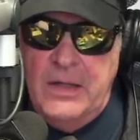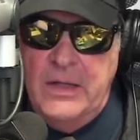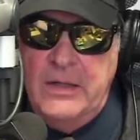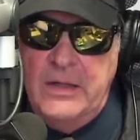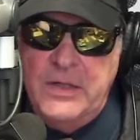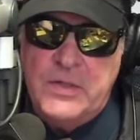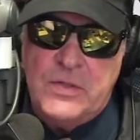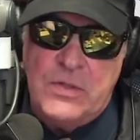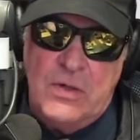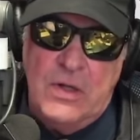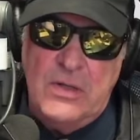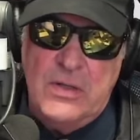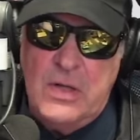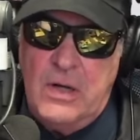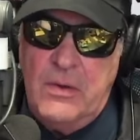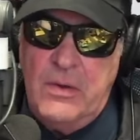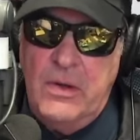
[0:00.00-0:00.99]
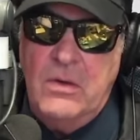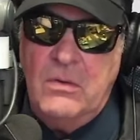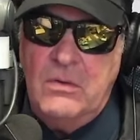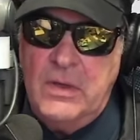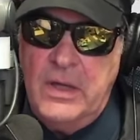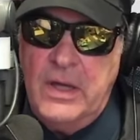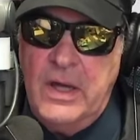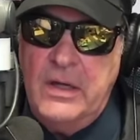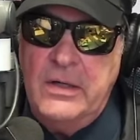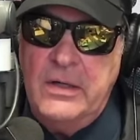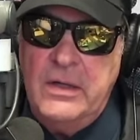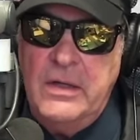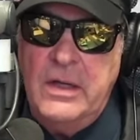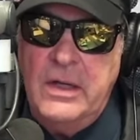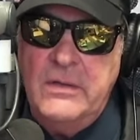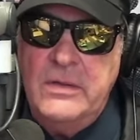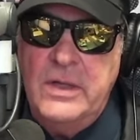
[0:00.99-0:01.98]
then Eastern Ontario, Canada,
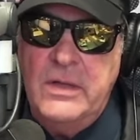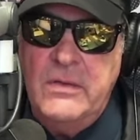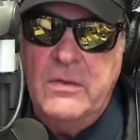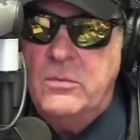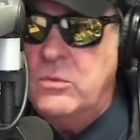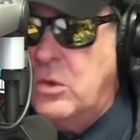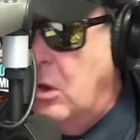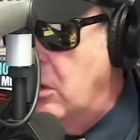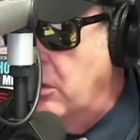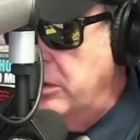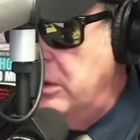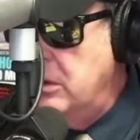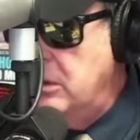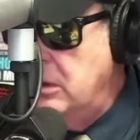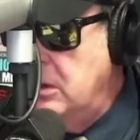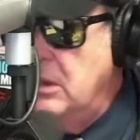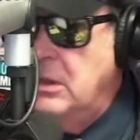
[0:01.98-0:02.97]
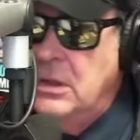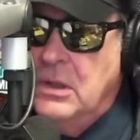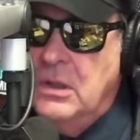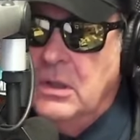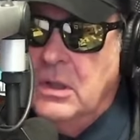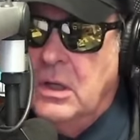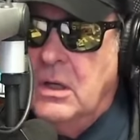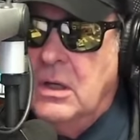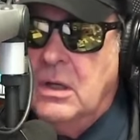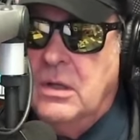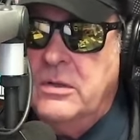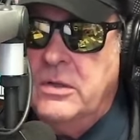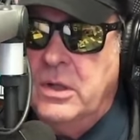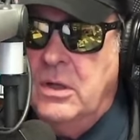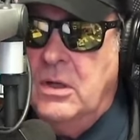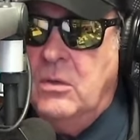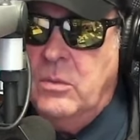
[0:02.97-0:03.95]
and then the road. Right.
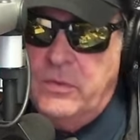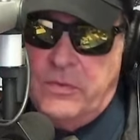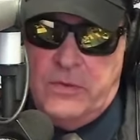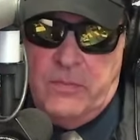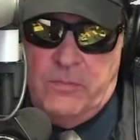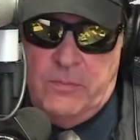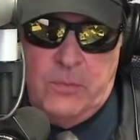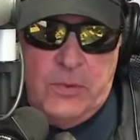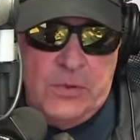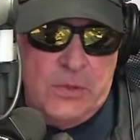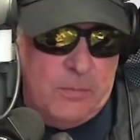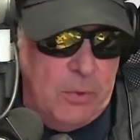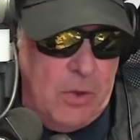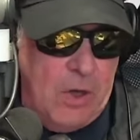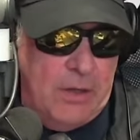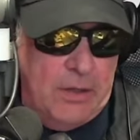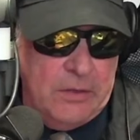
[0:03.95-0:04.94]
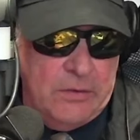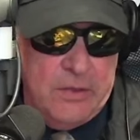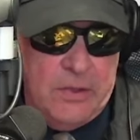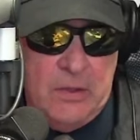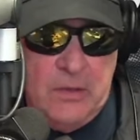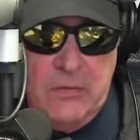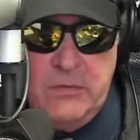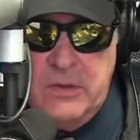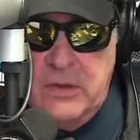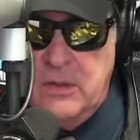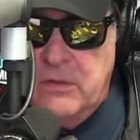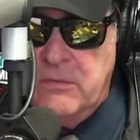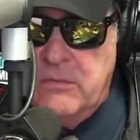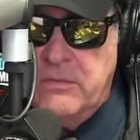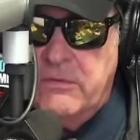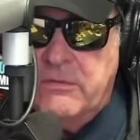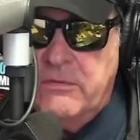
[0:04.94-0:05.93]
You know, with the product here,
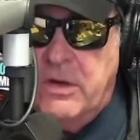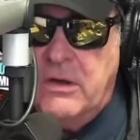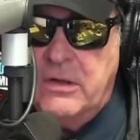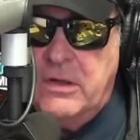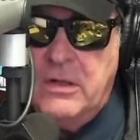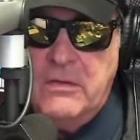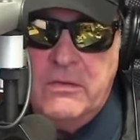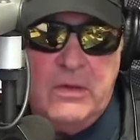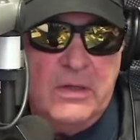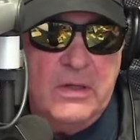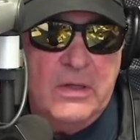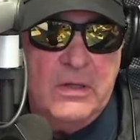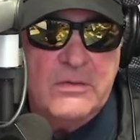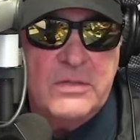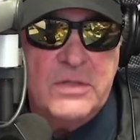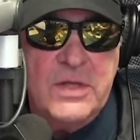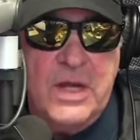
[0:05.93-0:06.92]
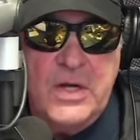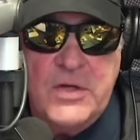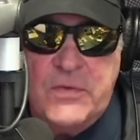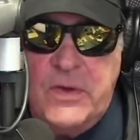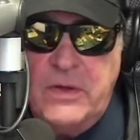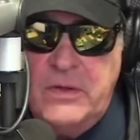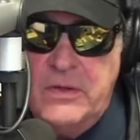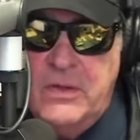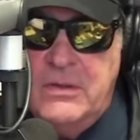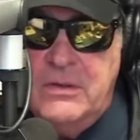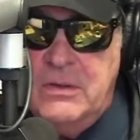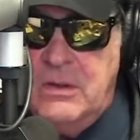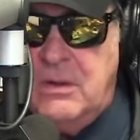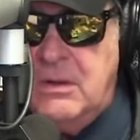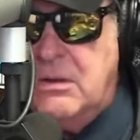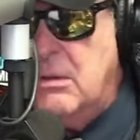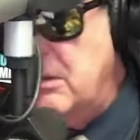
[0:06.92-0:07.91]
the the vodka, the which we are going to talk
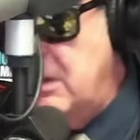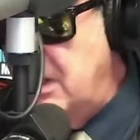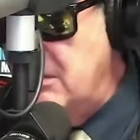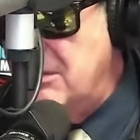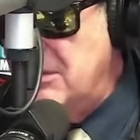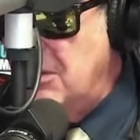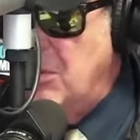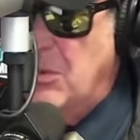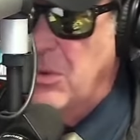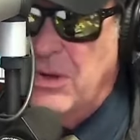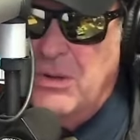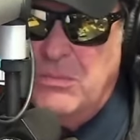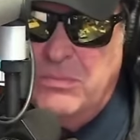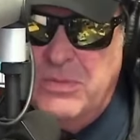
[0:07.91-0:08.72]
about. Oh, yeah. Don't worry about